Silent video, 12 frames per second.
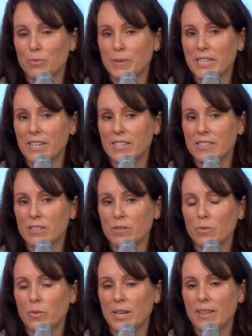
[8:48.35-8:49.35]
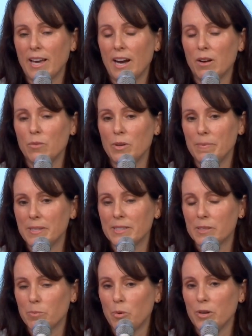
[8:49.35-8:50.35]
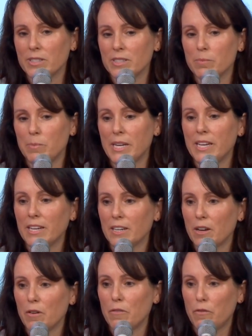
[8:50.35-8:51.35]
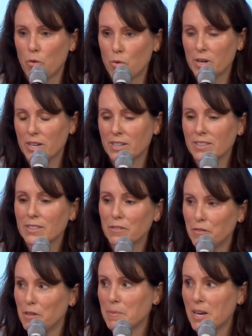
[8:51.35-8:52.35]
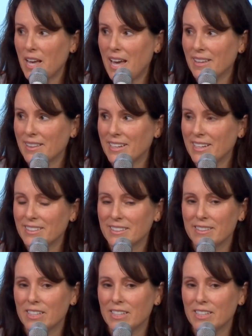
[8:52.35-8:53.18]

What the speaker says: because without women's sports being for the female athlete,